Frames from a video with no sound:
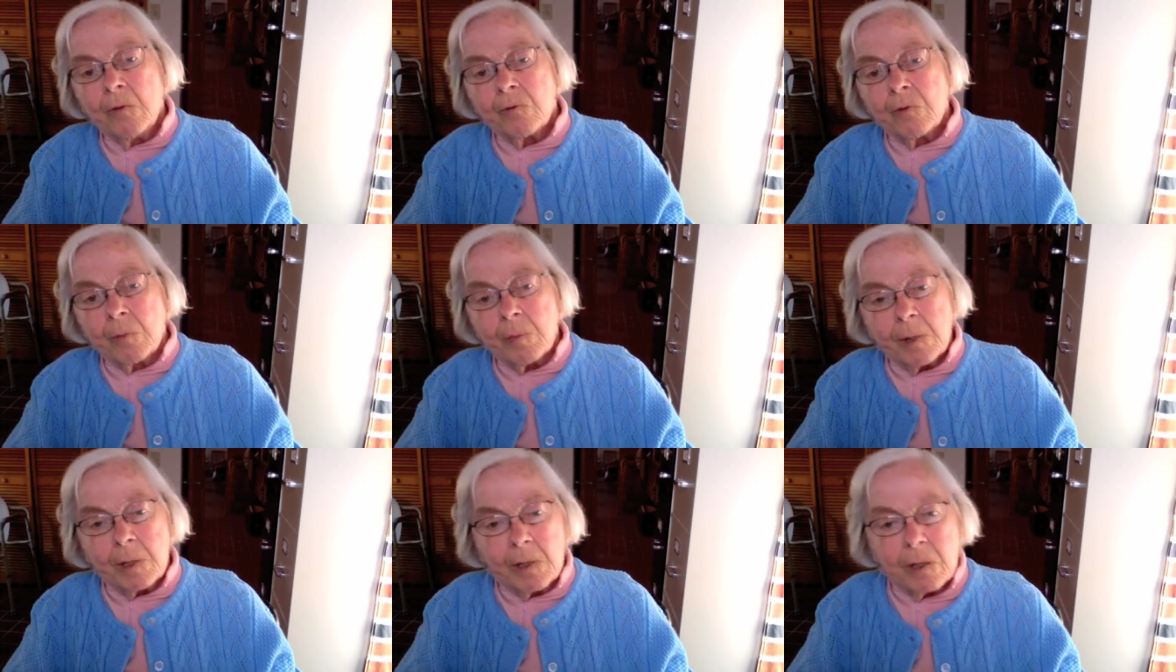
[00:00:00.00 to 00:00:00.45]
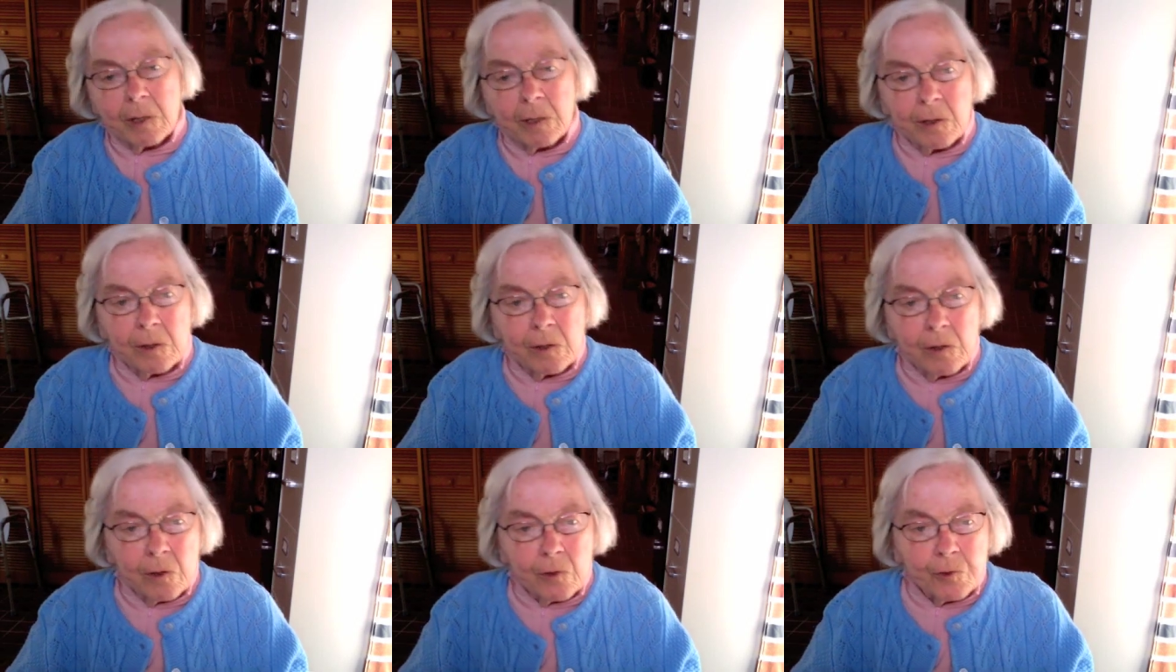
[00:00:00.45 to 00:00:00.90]
from
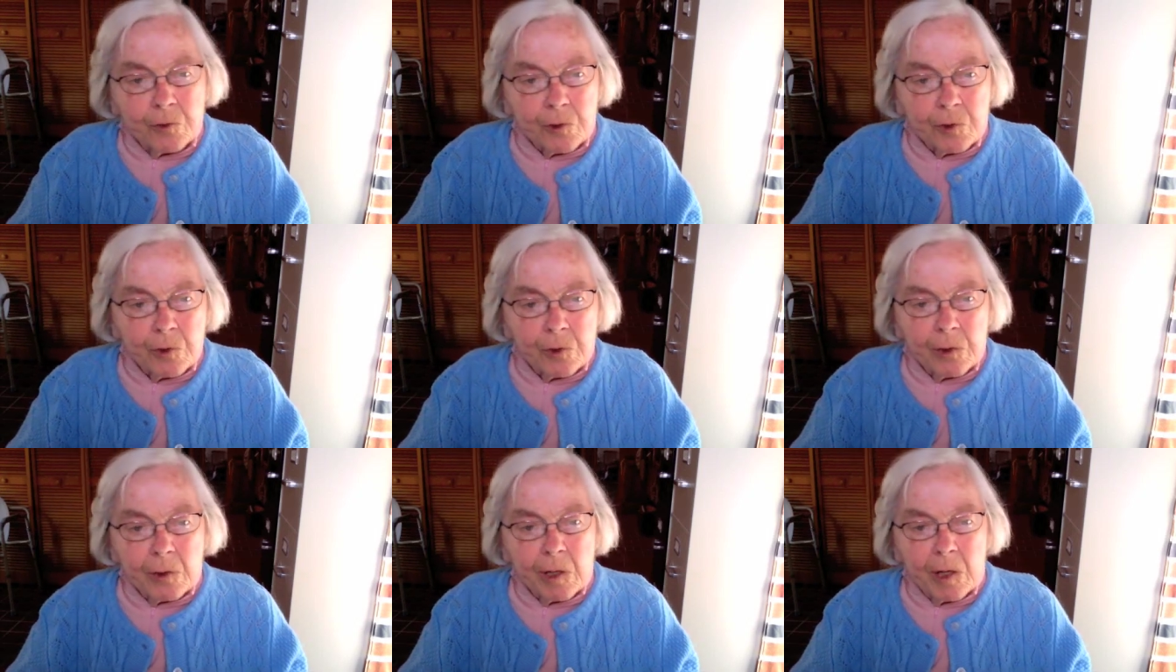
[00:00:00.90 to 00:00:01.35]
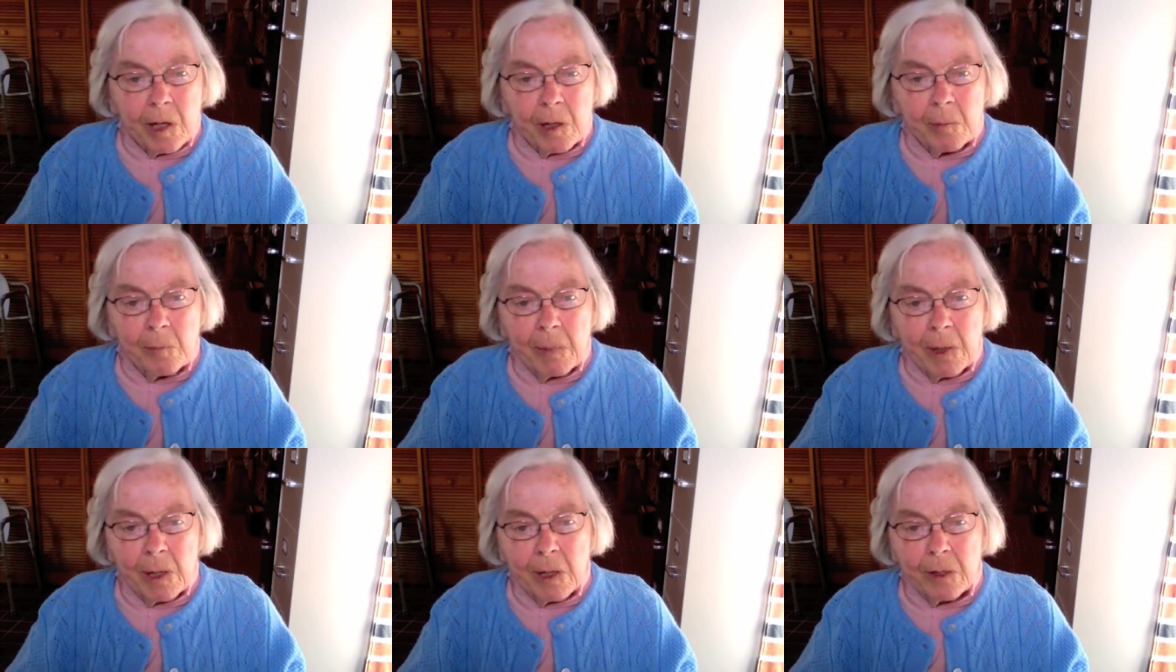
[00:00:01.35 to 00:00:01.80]
Indian culture
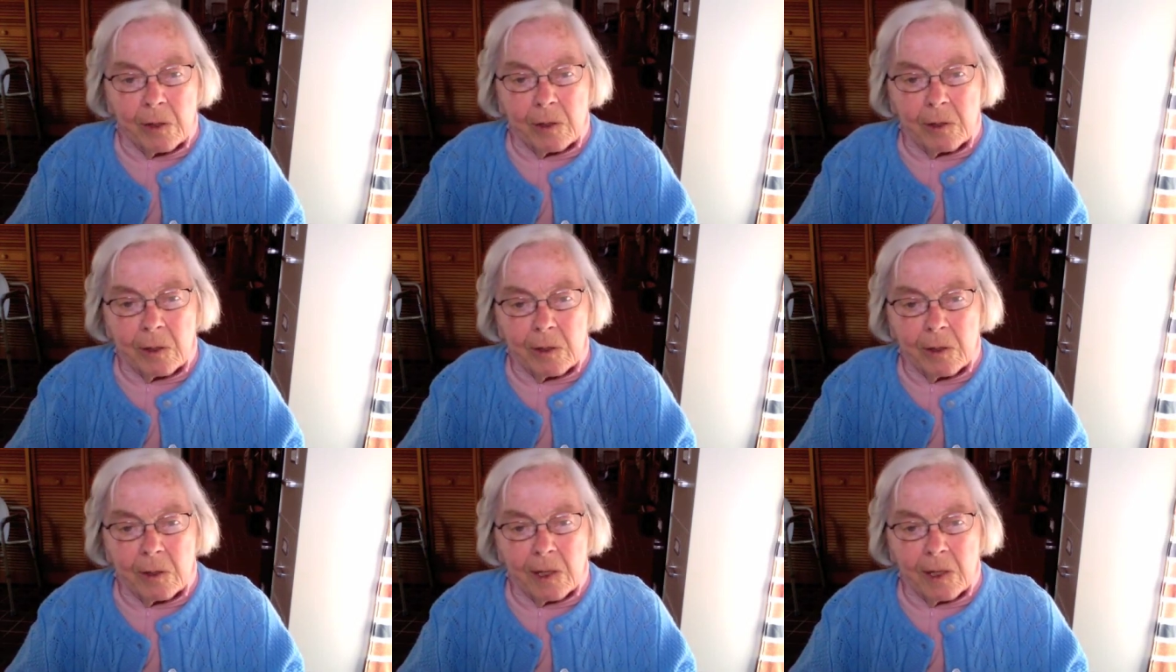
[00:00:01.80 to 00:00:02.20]
and made